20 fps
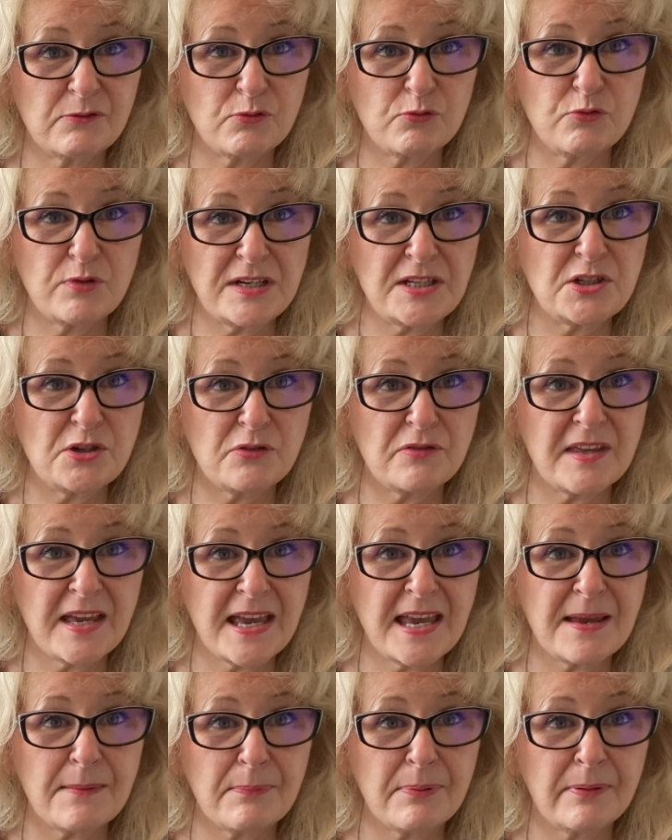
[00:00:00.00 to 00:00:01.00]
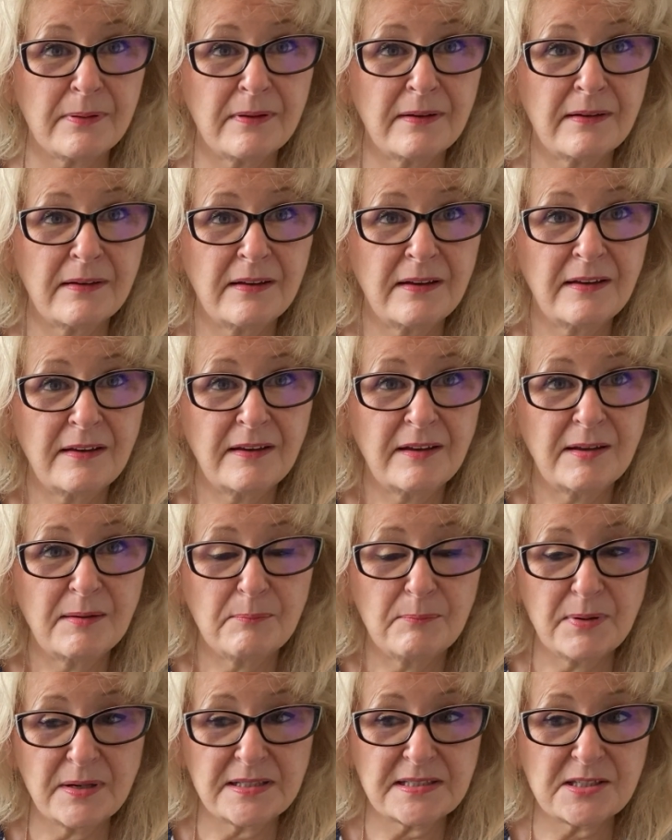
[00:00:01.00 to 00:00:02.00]
redo the hip.
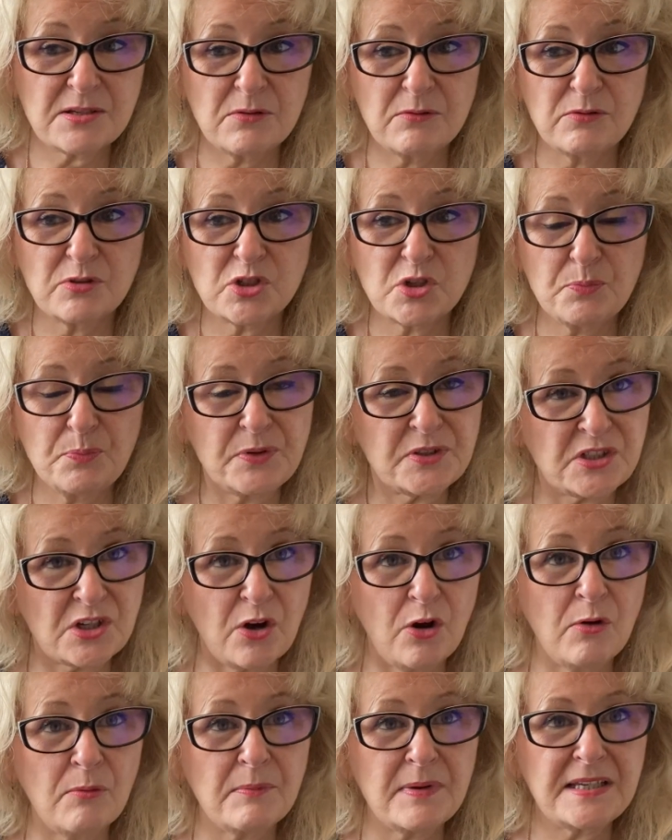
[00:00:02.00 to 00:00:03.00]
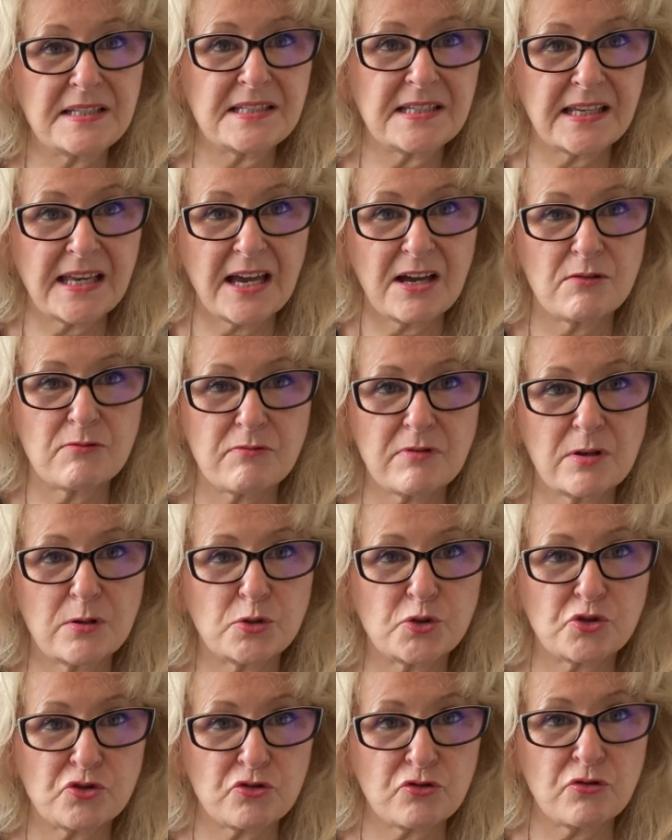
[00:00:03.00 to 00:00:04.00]
But to put it on me, to get a real
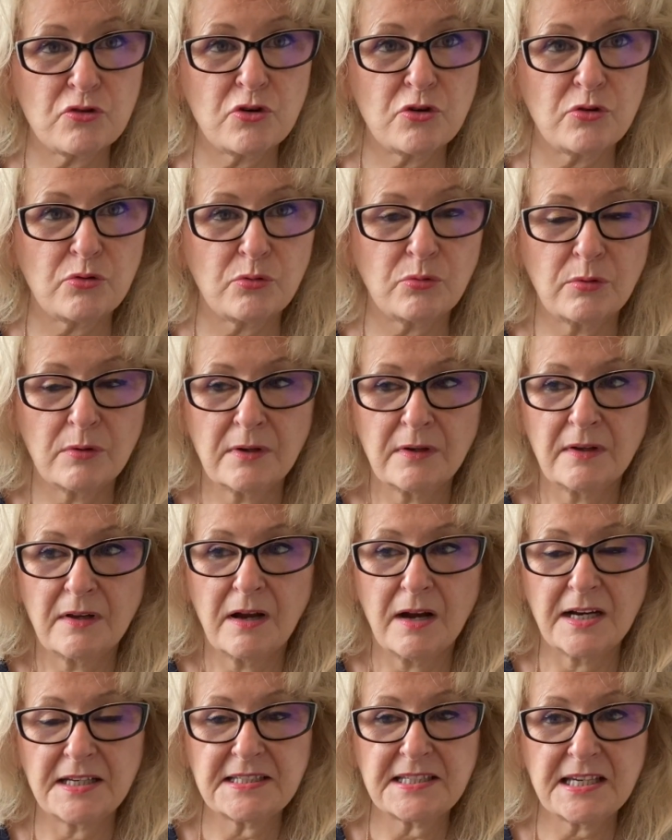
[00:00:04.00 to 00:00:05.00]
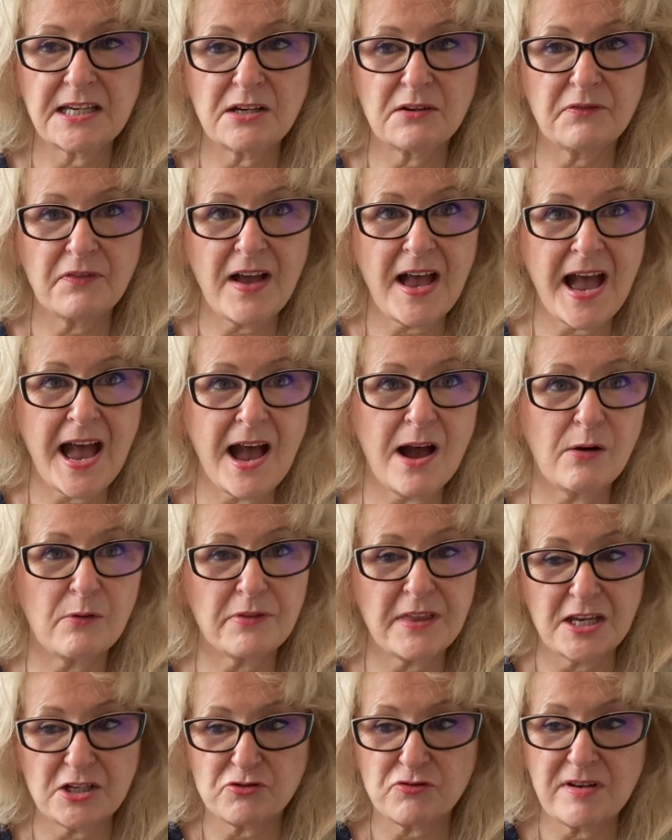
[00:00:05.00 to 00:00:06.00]
true idea of how
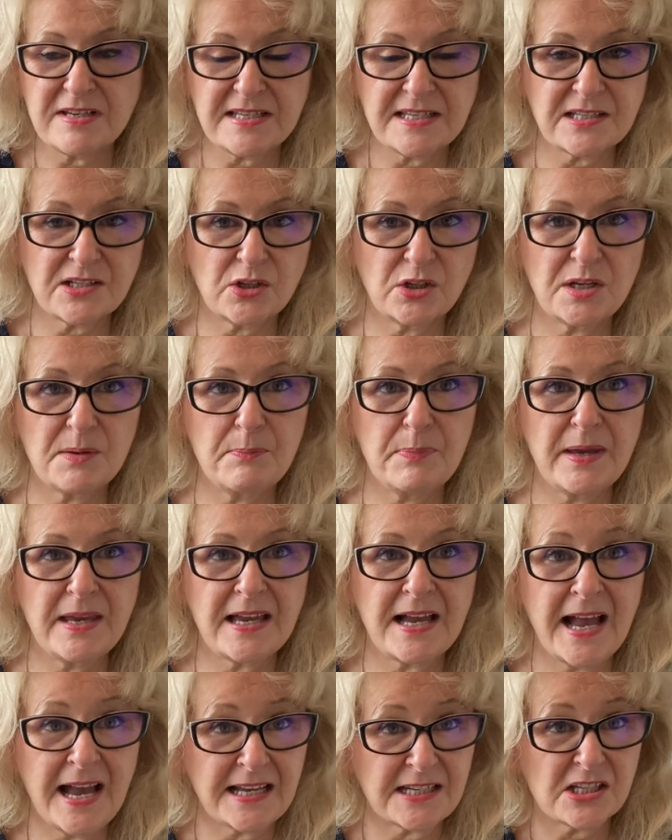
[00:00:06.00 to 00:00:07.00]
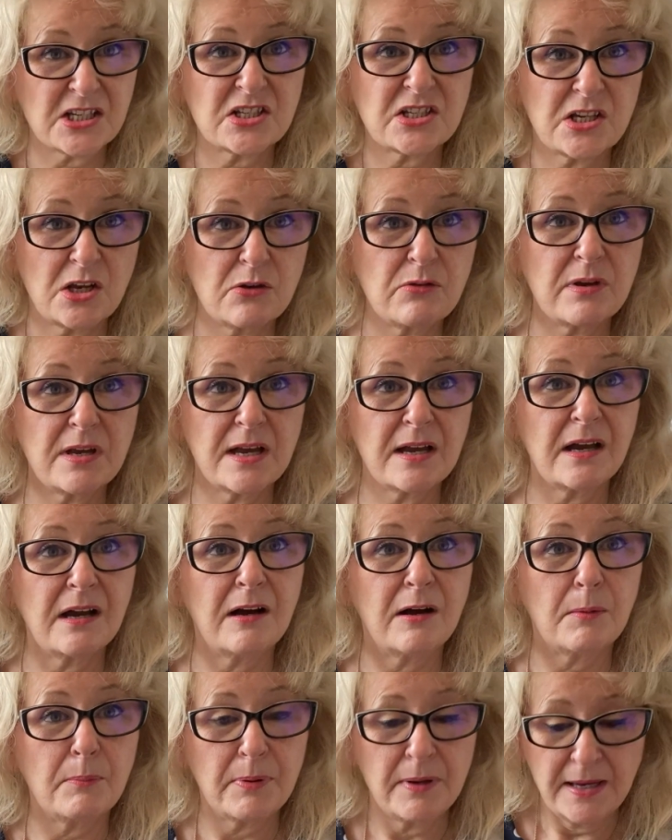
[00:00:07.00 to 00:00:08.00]
that dress is going to be, I had to sew it
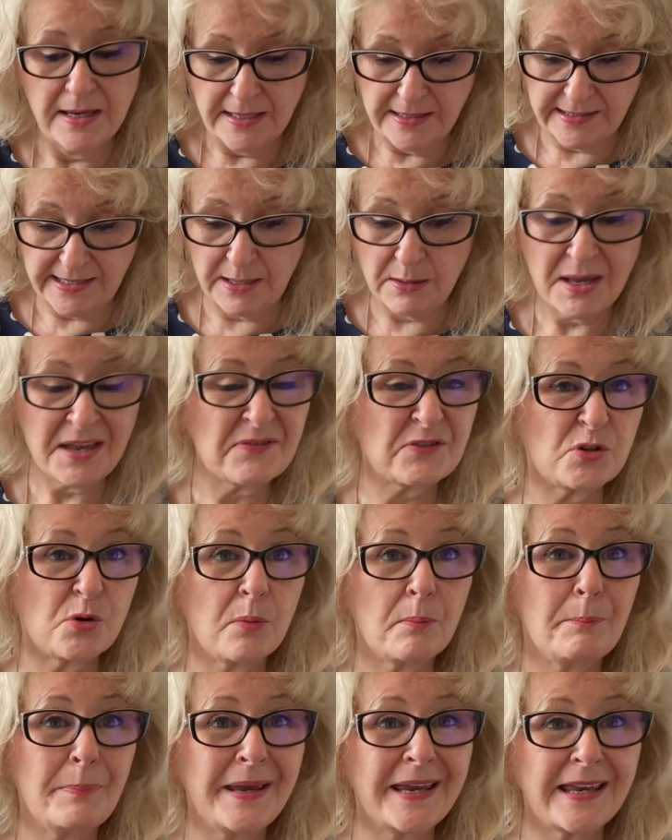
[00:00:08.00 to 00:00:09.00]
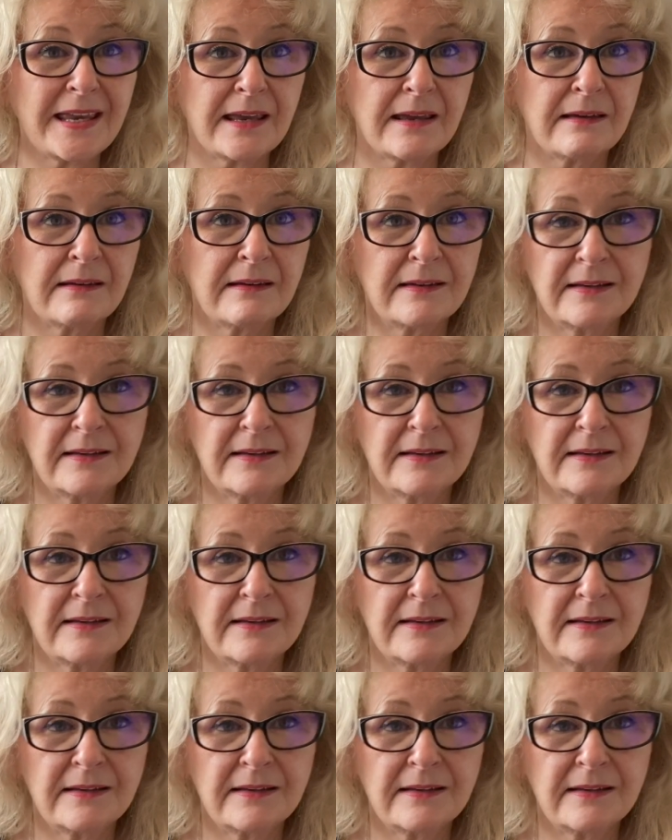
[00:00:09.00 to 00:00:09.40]
up. Now I have to unpick it.